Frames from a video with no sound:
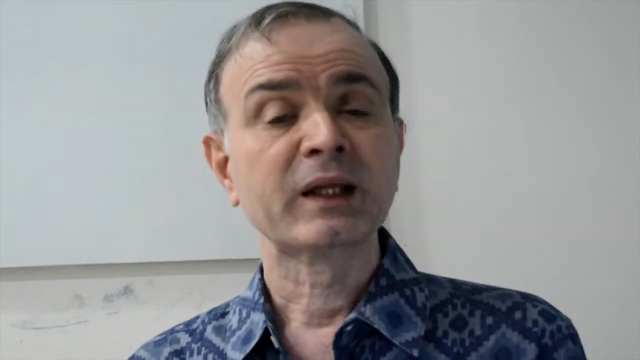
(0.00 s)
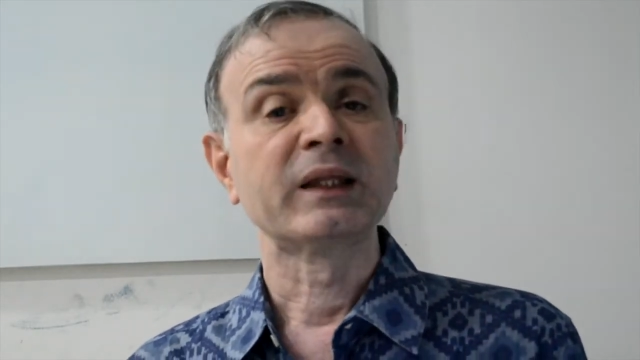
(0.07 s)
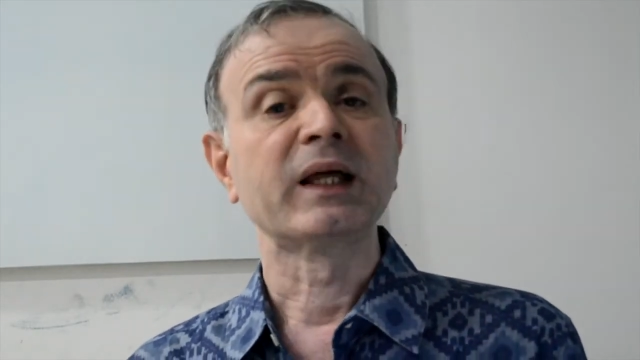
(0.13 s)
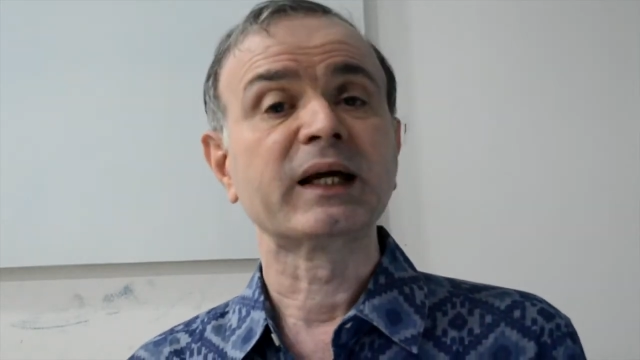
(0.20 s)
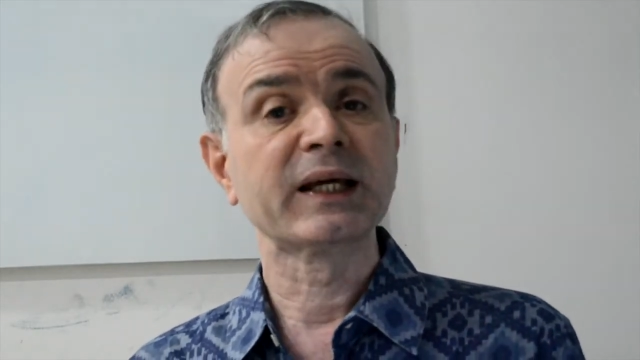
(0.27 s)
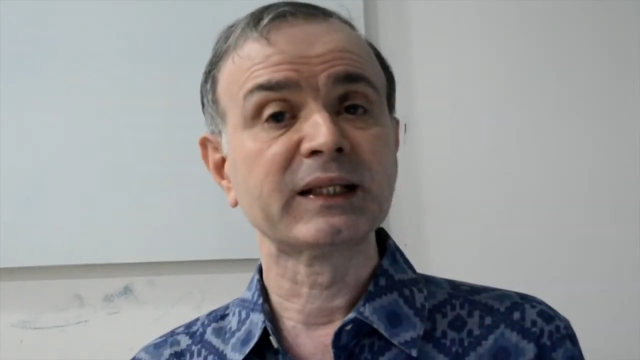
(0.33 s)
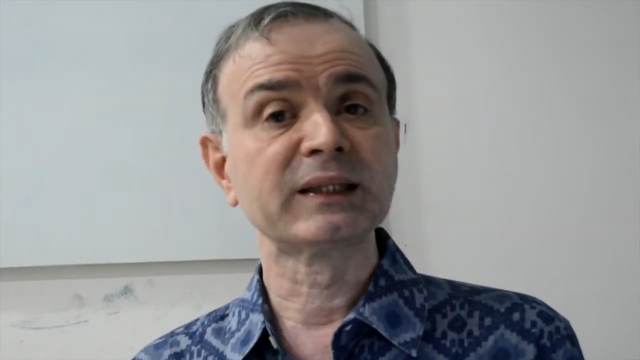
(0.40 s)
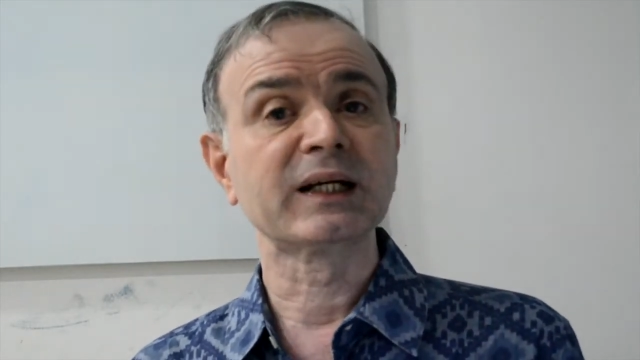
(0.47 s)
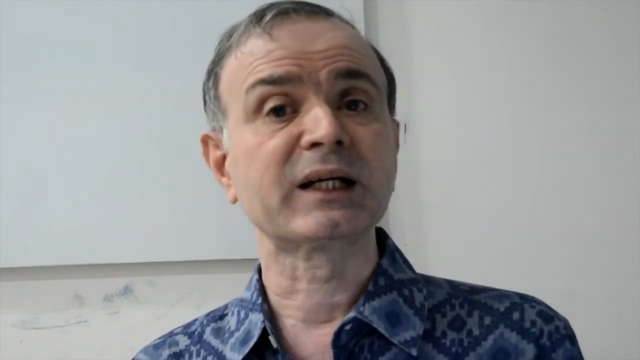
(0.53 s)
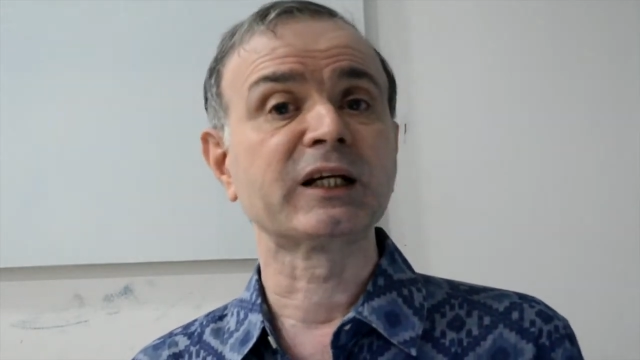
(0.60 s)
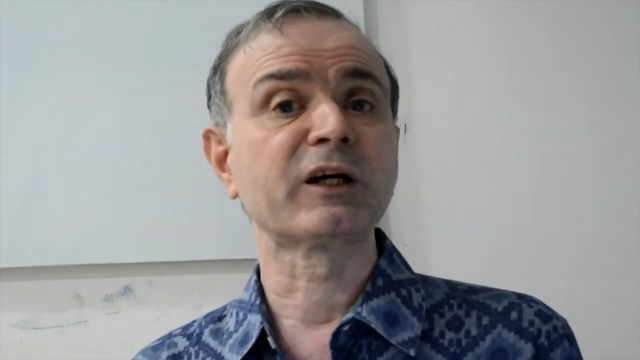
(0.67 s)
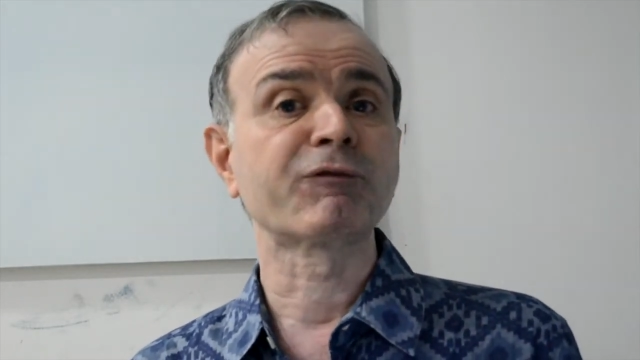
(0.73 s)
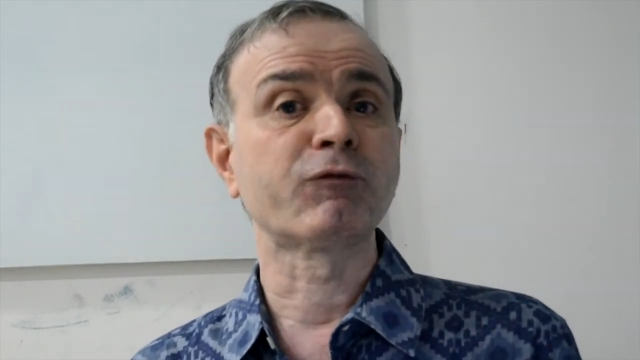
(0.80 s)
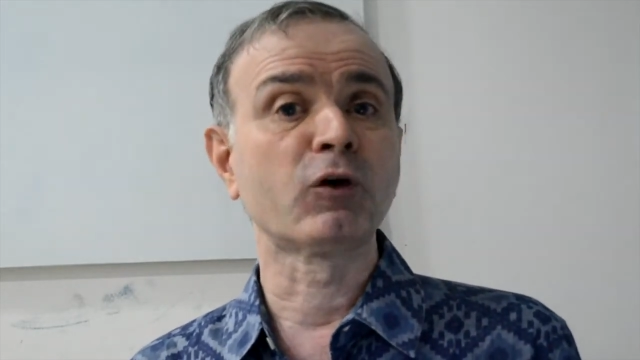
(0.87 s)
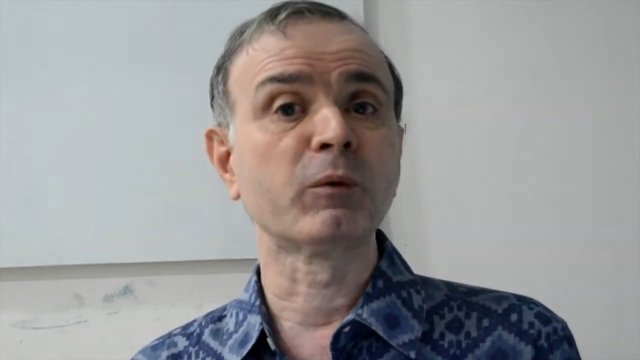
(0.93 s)
Again, the
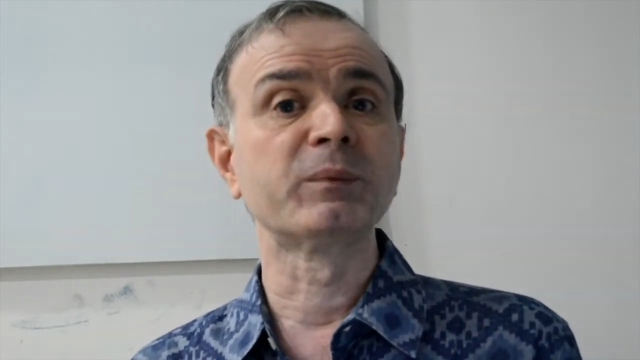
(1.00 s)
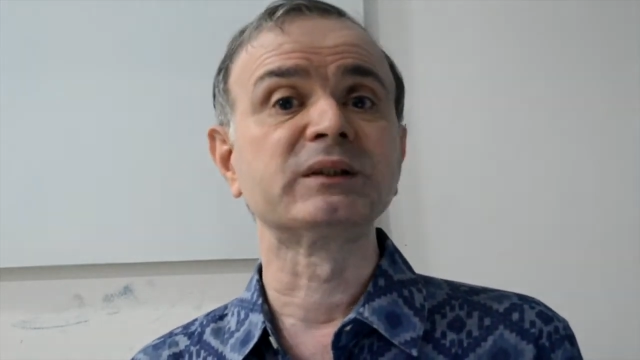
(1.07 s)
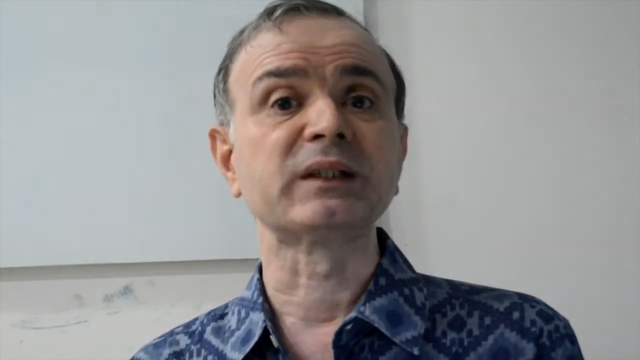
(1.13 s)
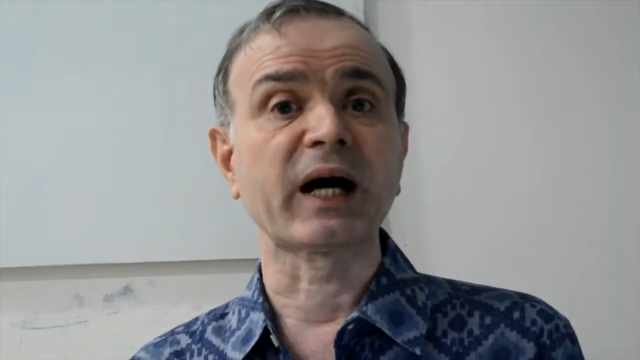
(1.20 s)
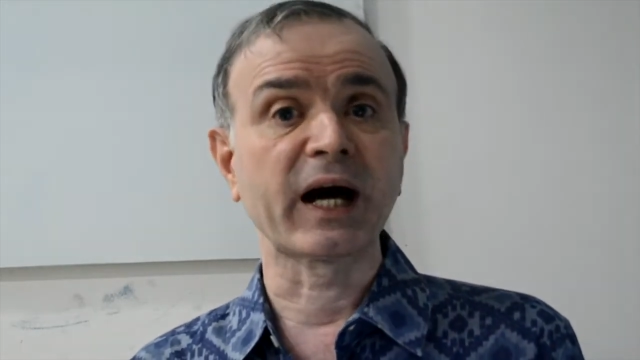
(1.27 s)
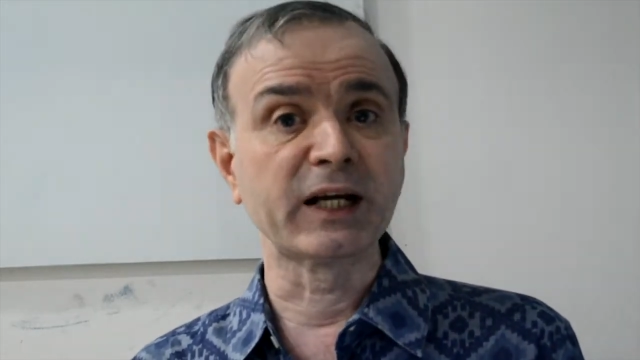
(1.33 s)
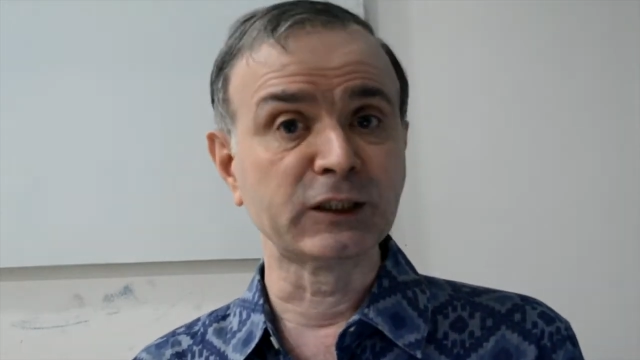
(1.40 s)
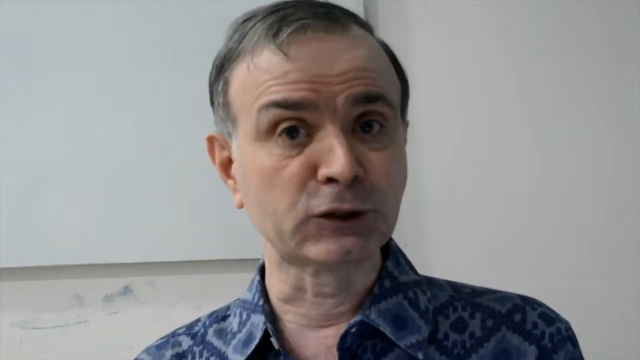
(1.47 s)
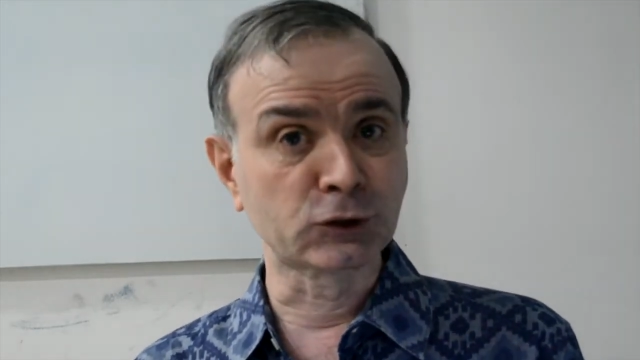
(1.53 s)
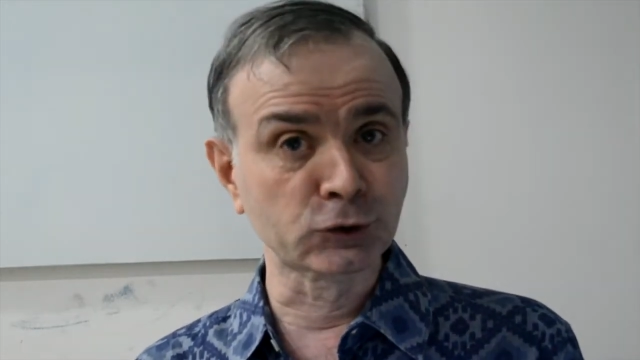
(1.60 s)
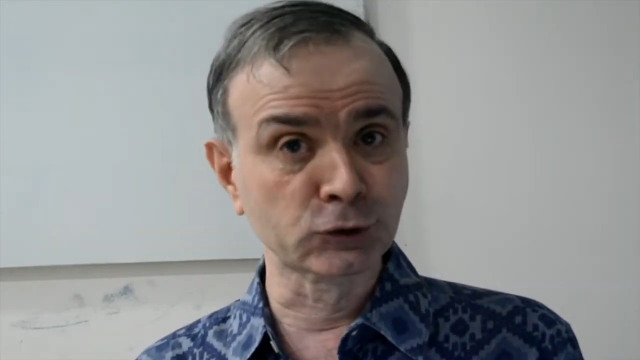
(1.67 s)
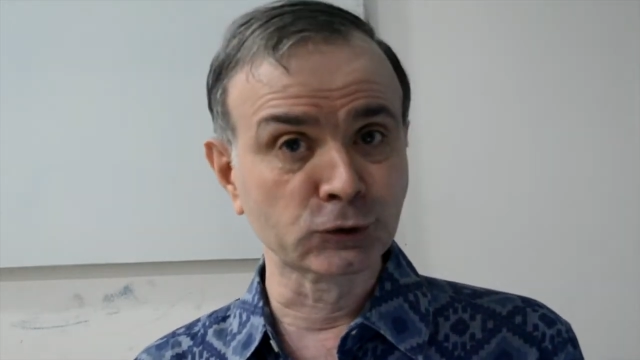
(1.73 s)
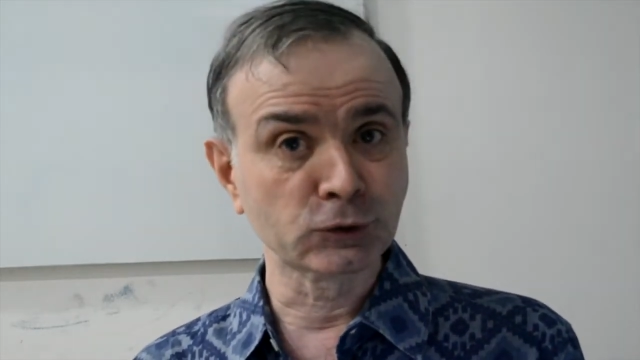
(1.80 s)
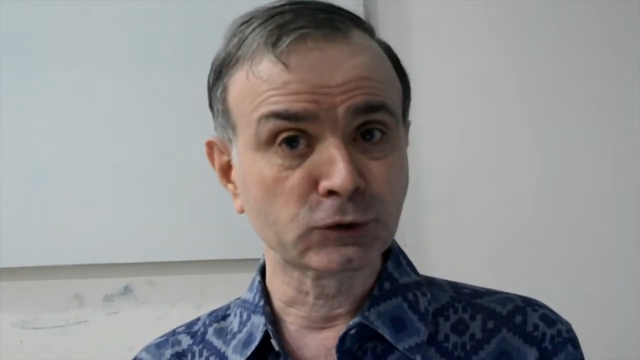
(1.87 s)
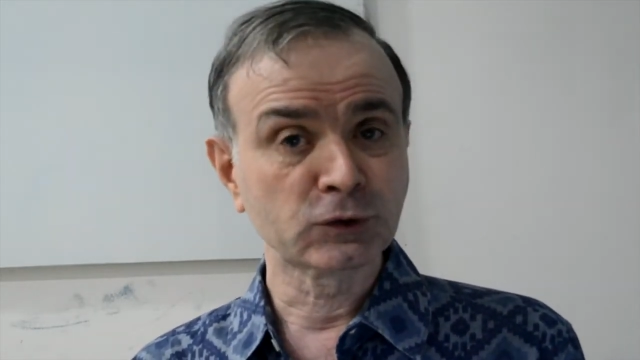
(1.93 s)
correct form is I
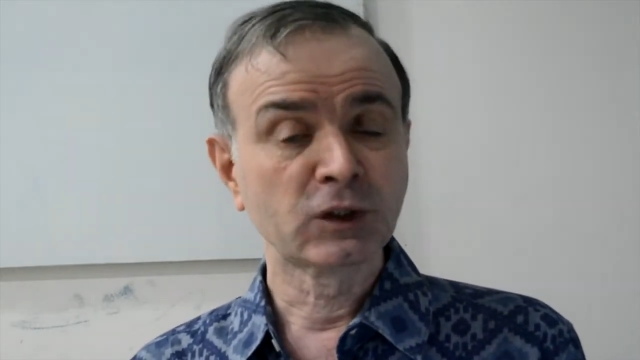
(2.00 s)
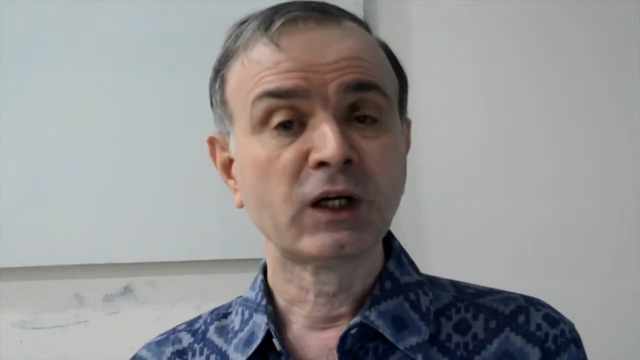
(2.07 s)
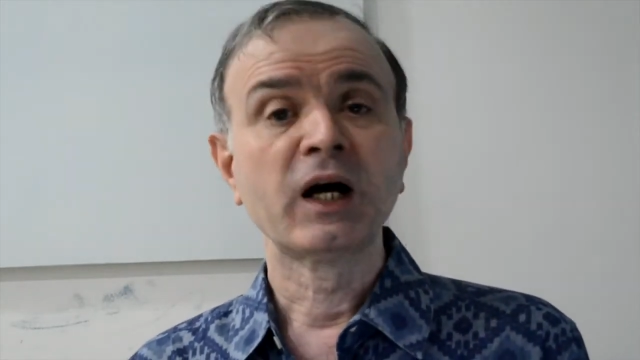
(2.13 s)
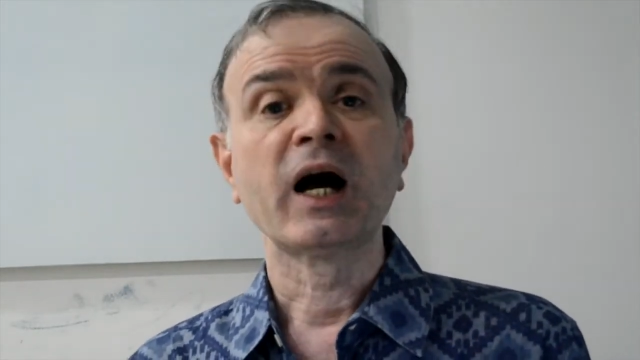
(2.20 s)
do,